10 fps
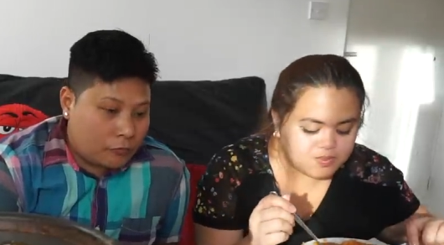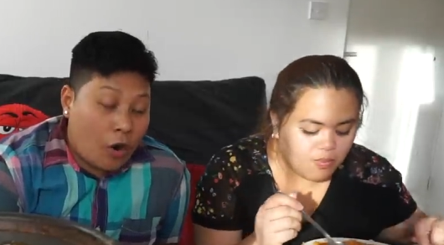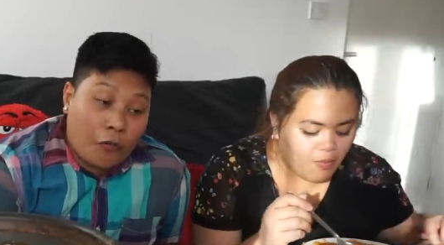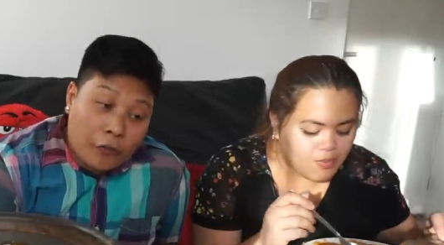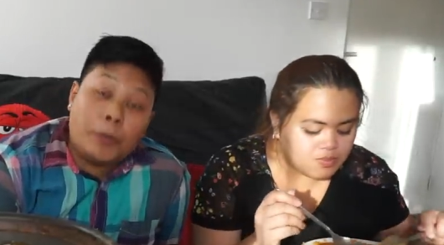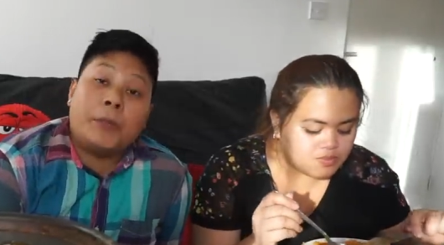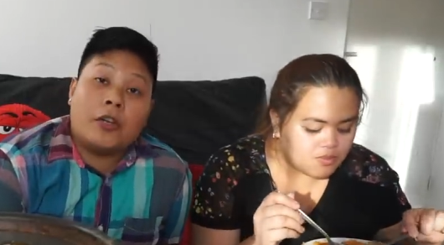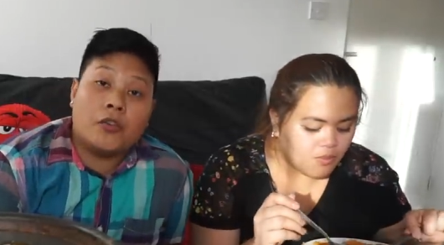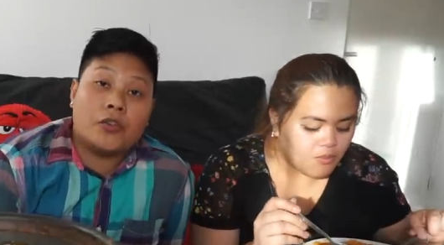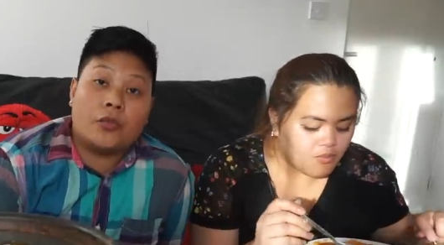Speaker 1: well
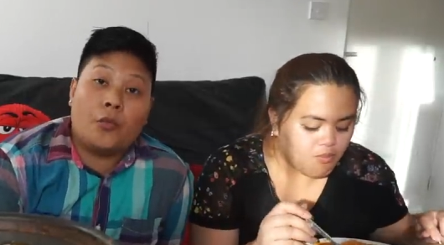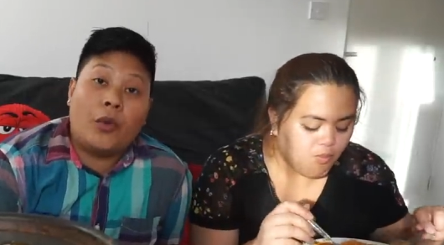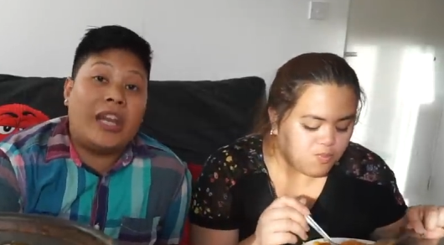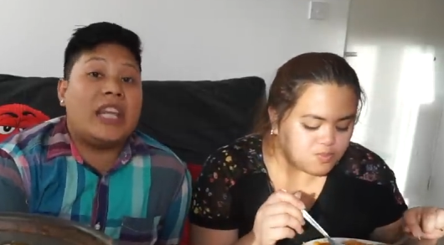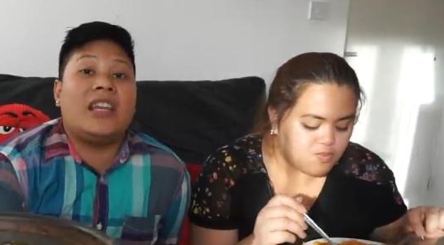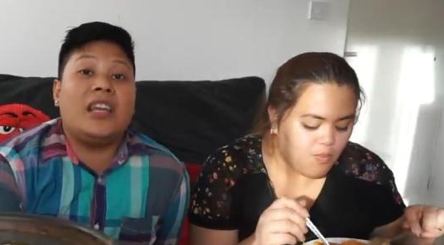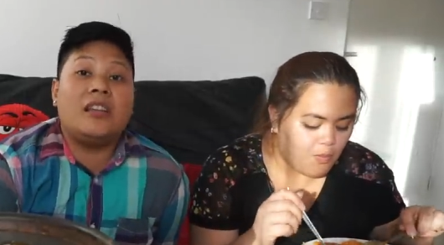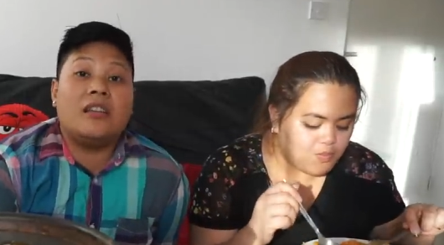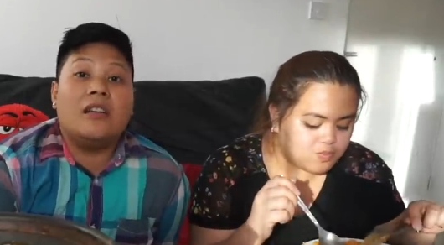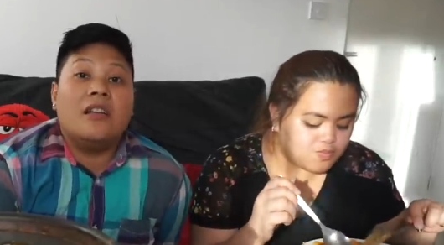Filipinos when they
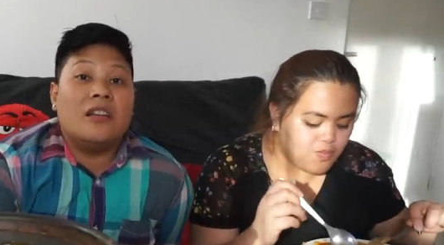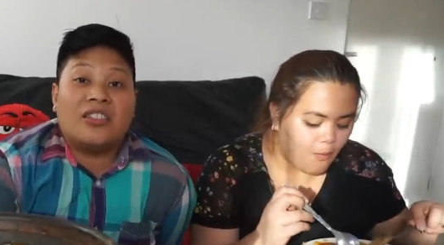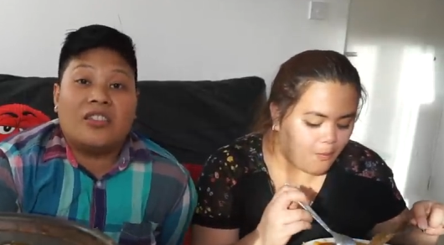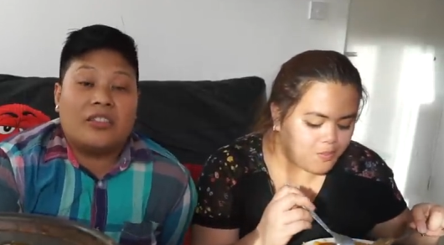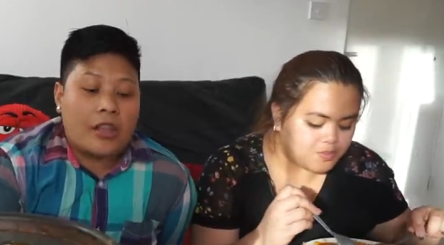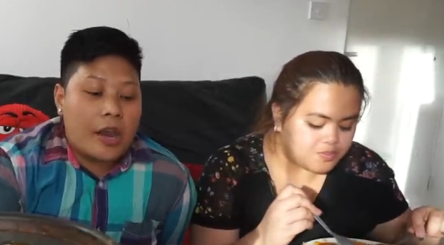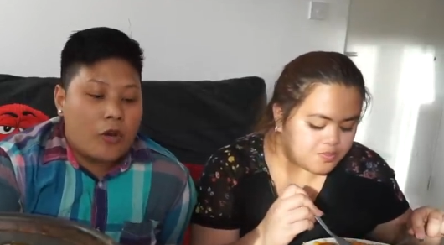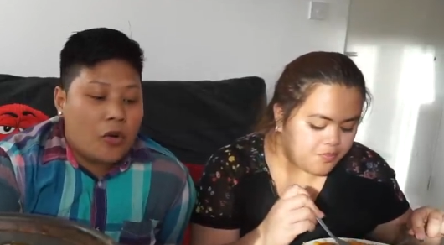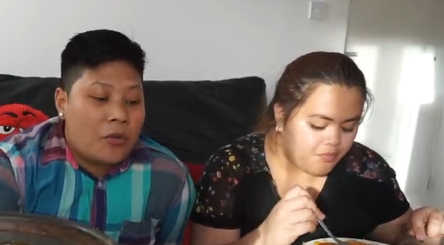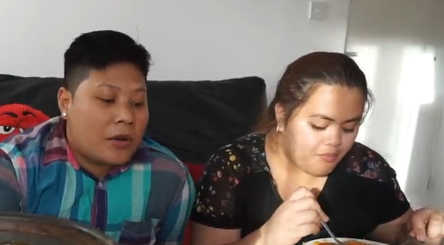eat they
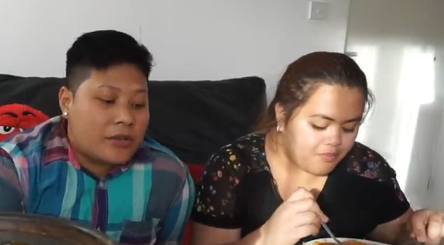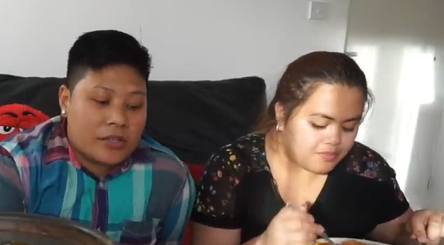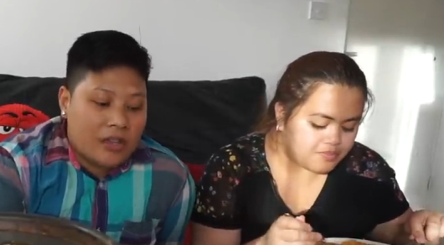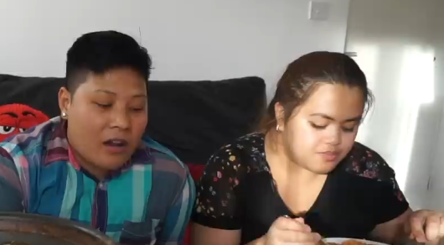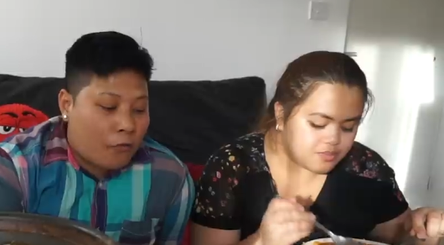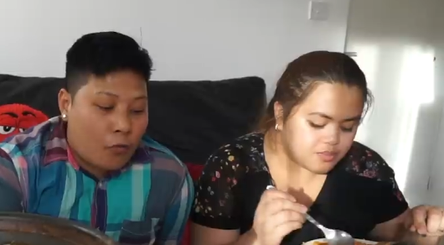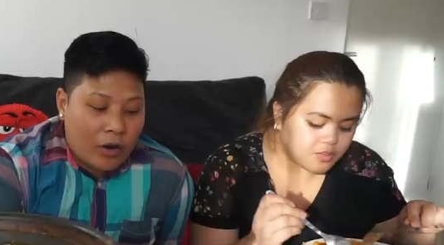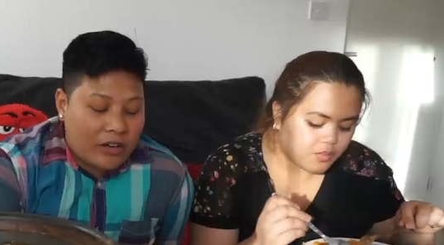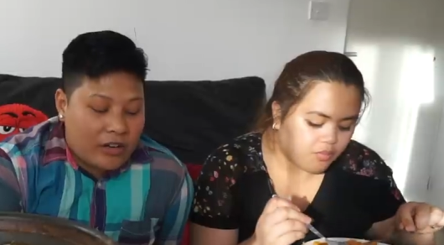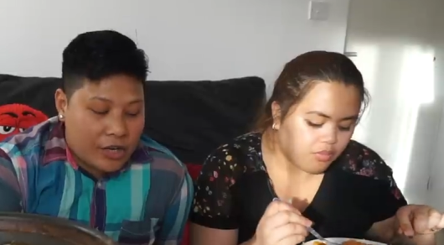normally just have
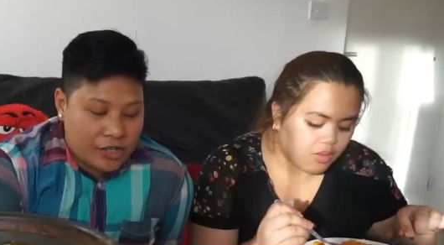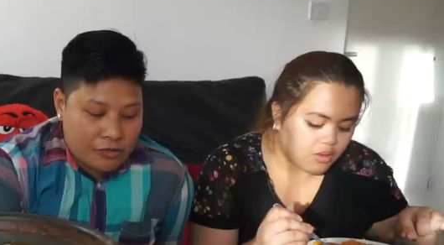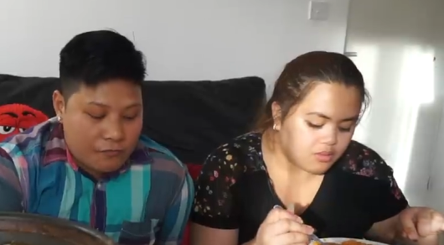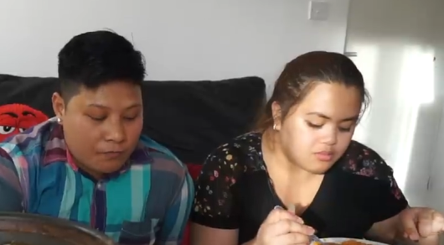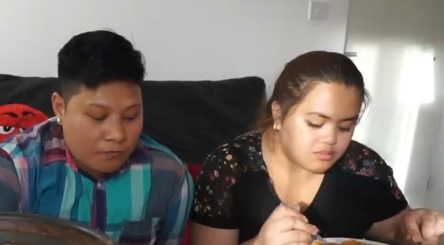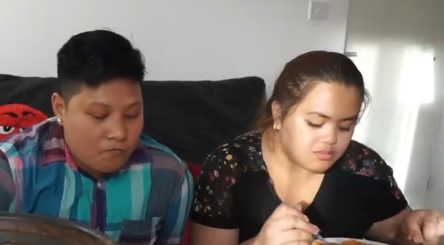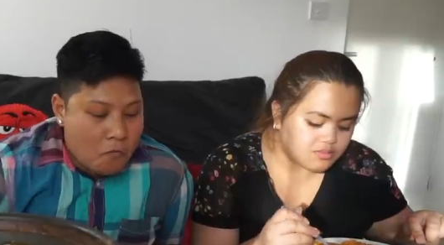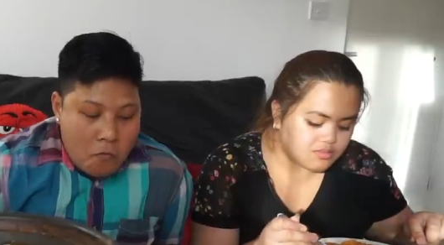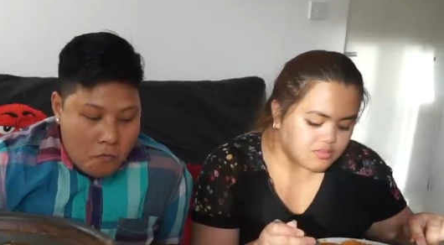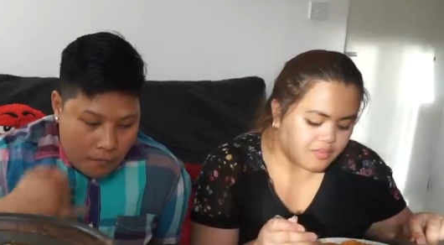one dish
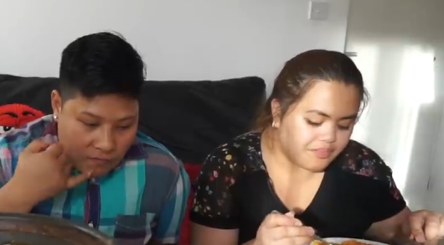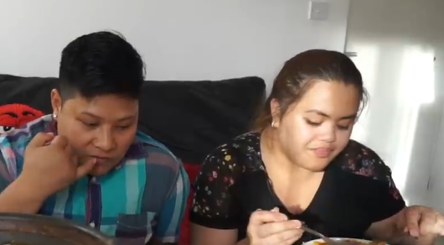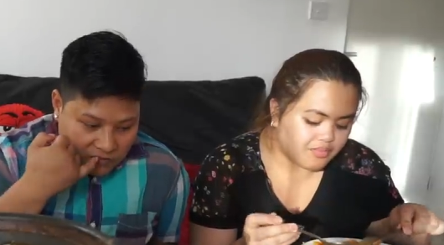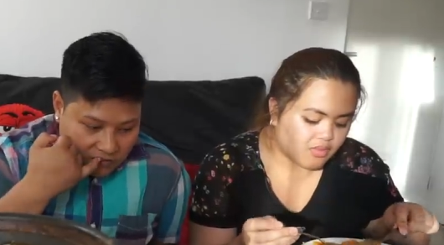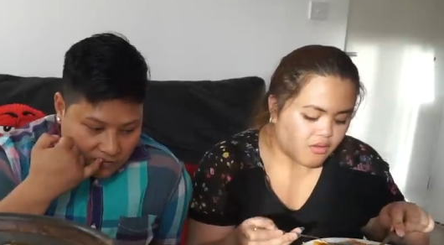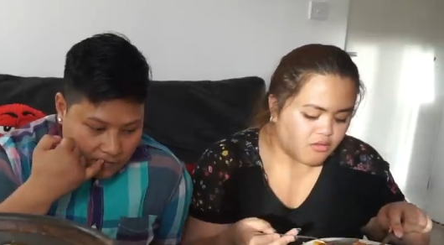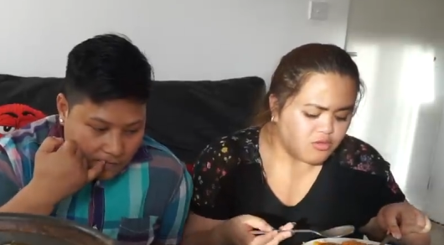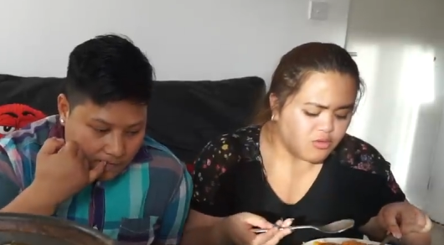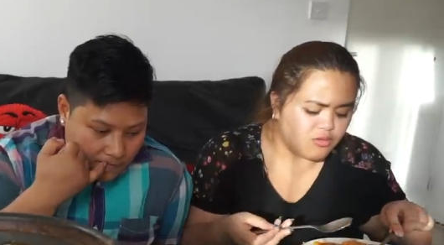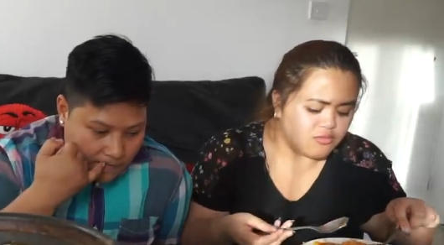
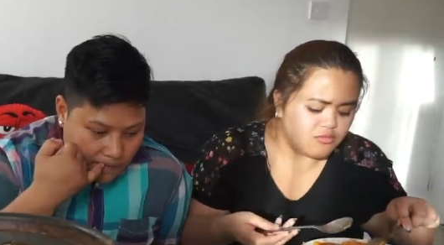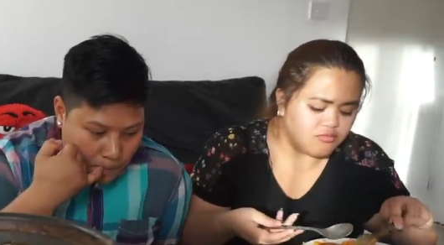no